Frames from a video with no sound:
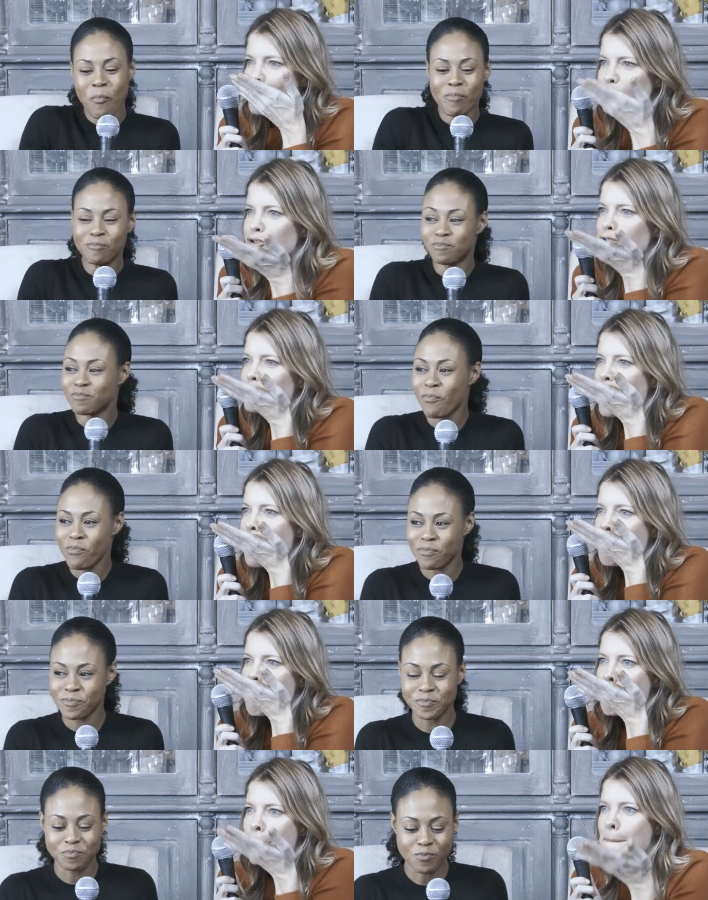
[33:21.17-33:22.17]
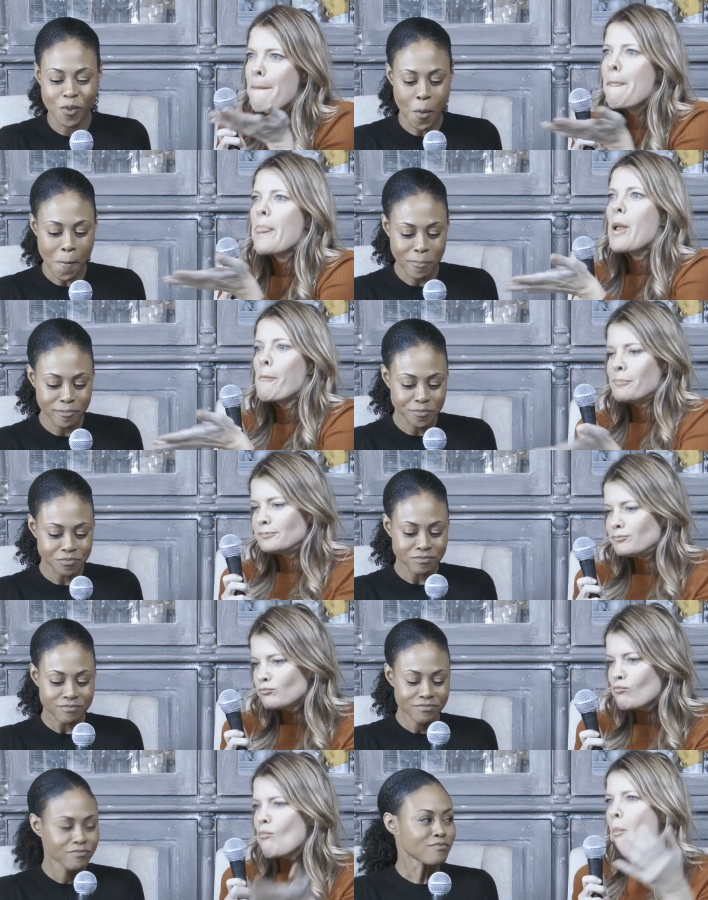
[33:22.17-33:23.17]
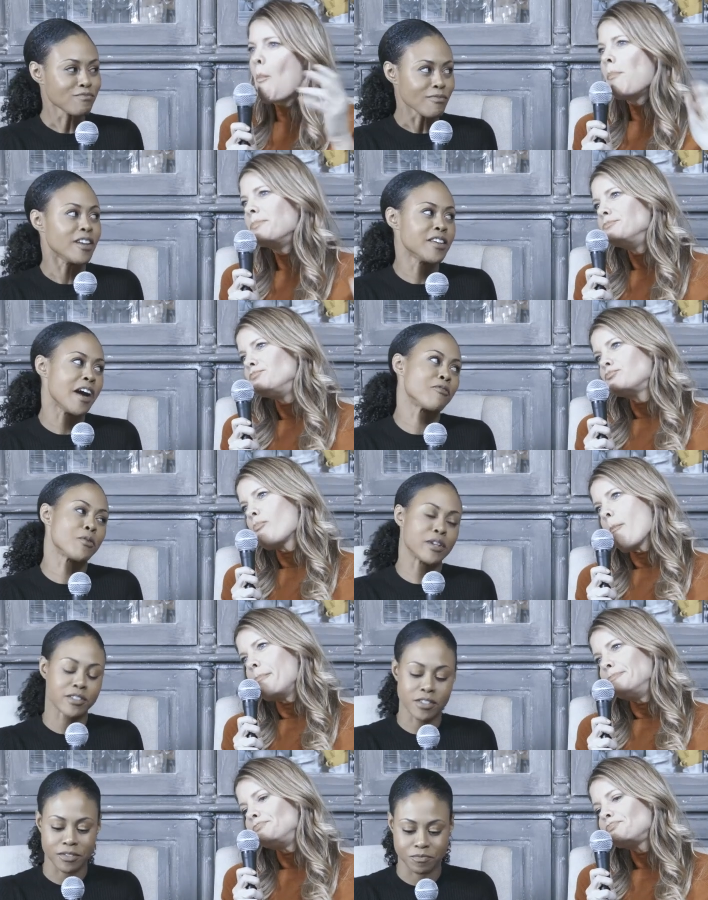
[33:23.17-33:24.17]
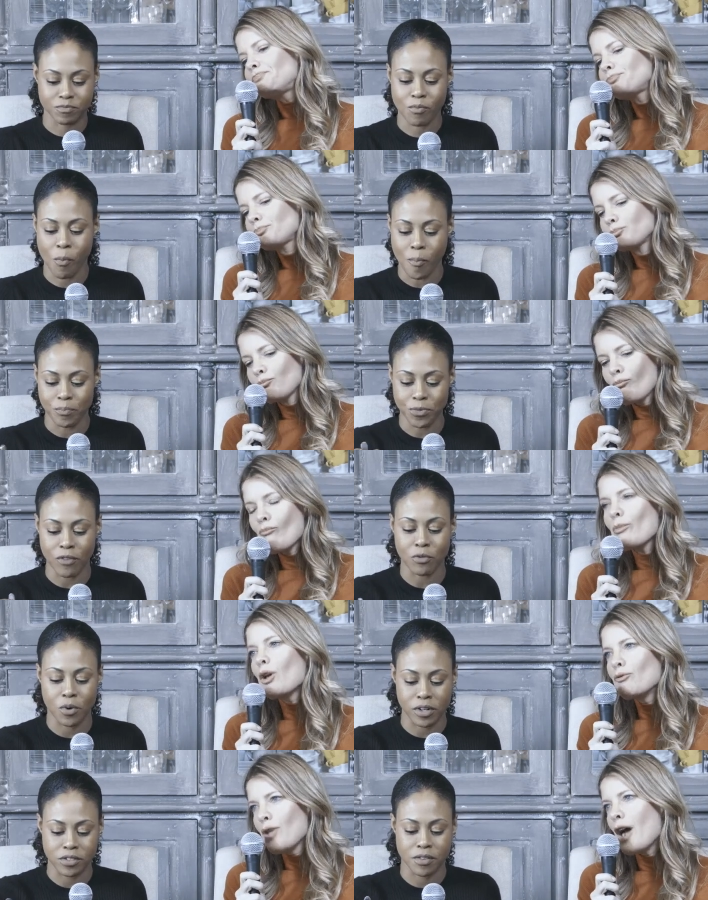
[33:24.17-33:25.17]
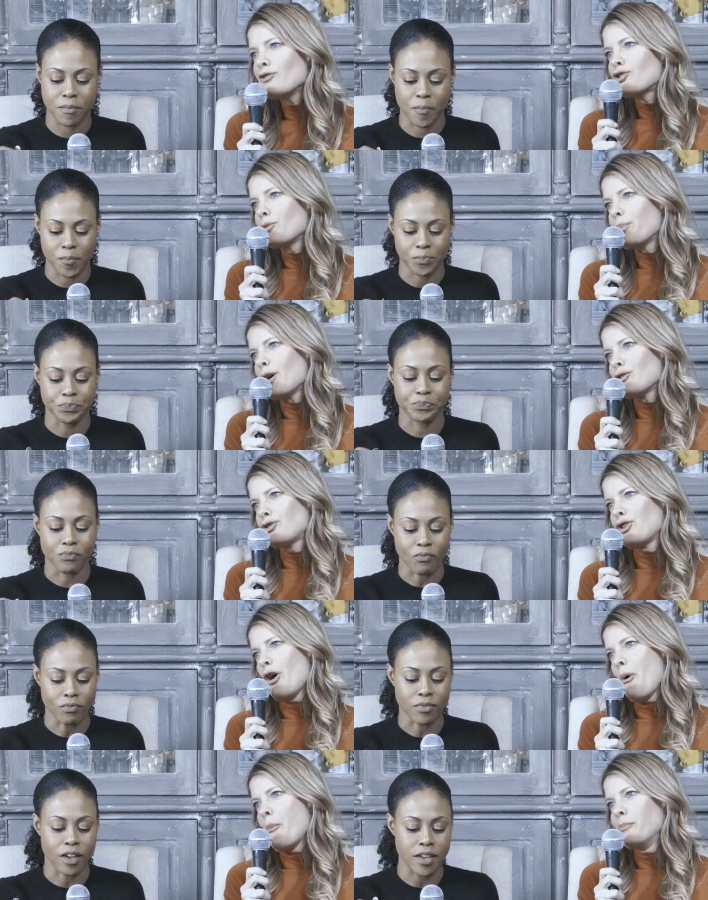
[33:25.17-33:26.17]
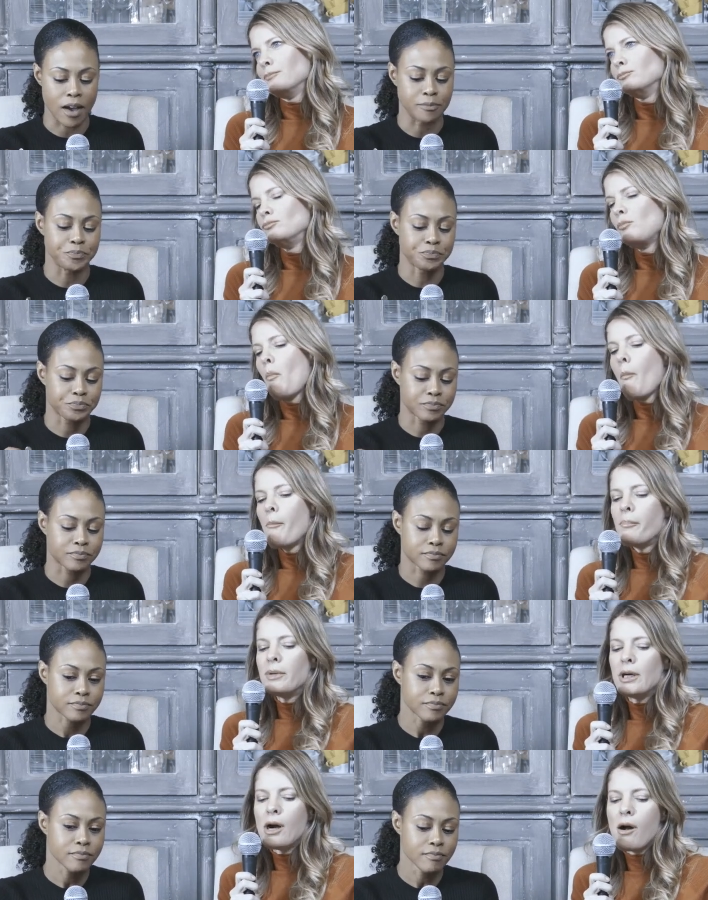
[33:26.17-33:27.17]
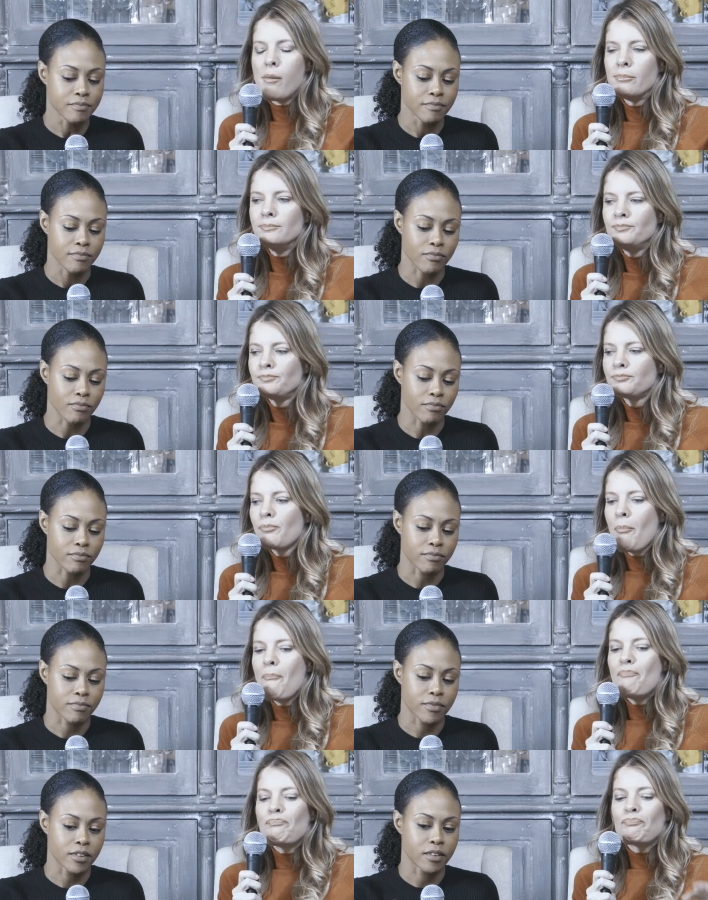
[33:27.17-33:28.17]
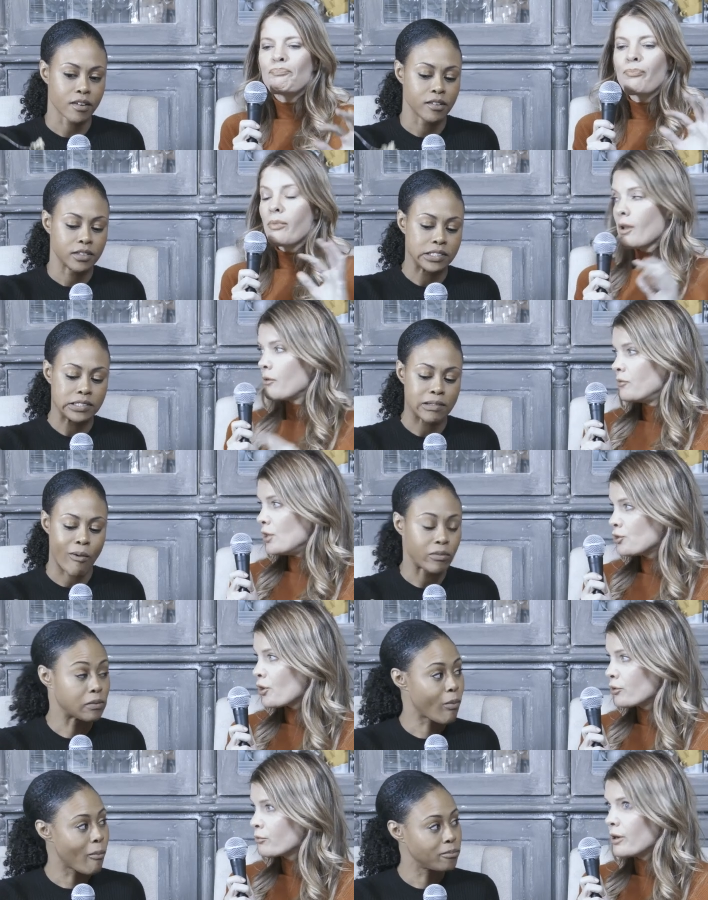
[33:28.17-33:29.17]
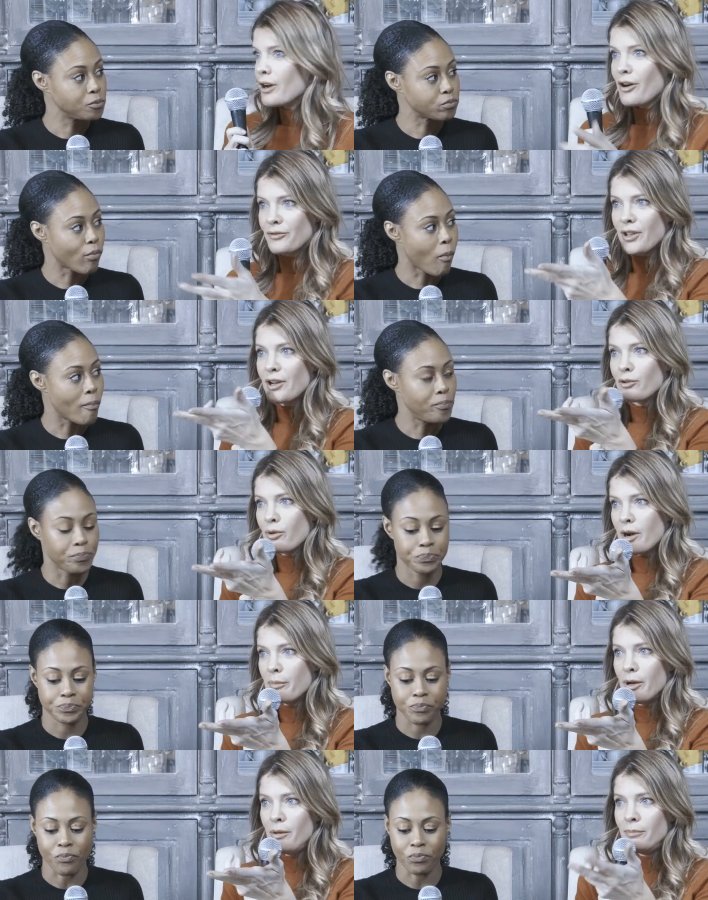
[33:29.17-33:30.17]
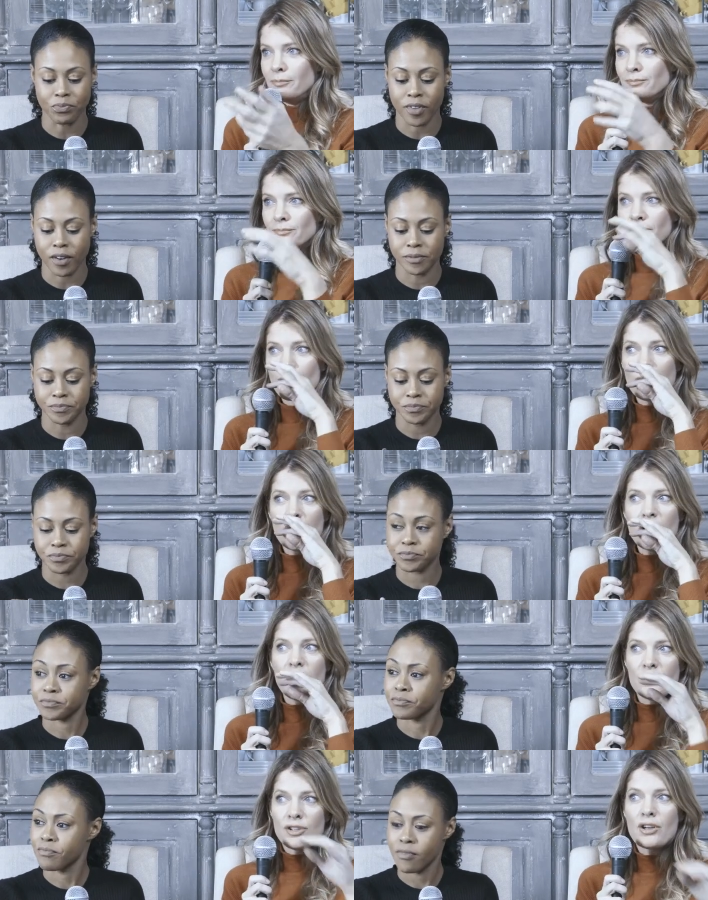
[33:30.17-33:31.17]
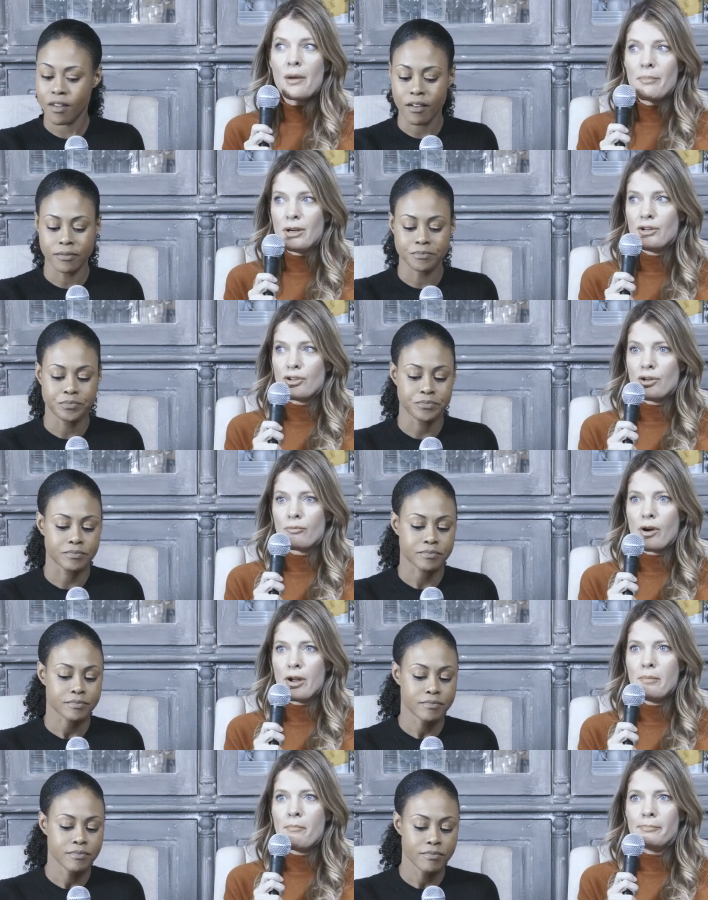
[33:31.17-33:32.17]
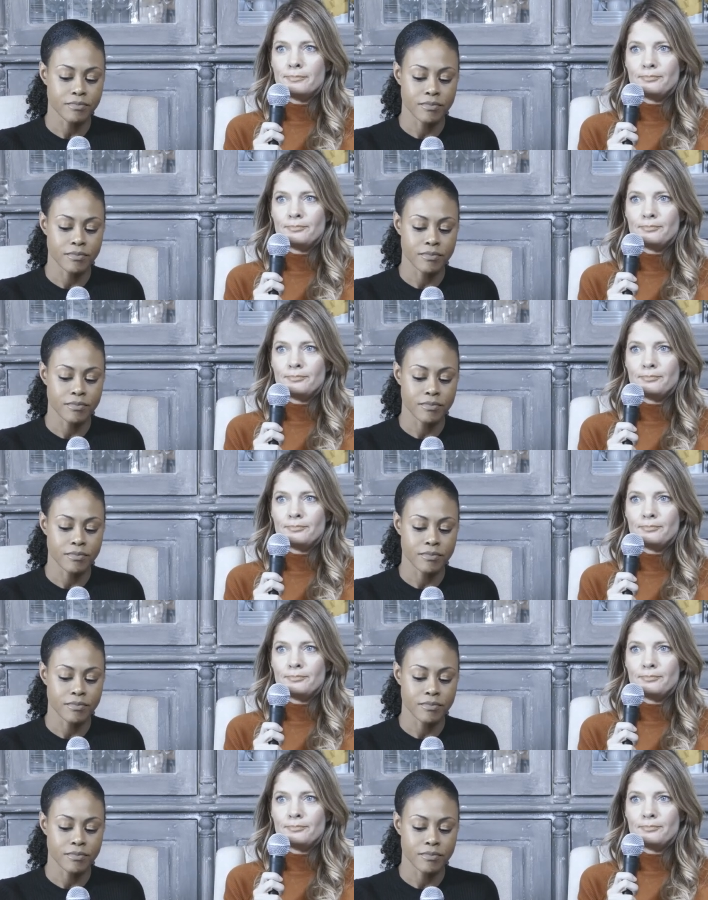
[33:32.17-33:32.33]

Speaker 1: artist name. Yes. Yeah, of course. The one with the artist name. Of course. Life Yeah.
Speaker 2: Um, these are incre- aren't they incredible? It's delicious. It's amazing, it. right?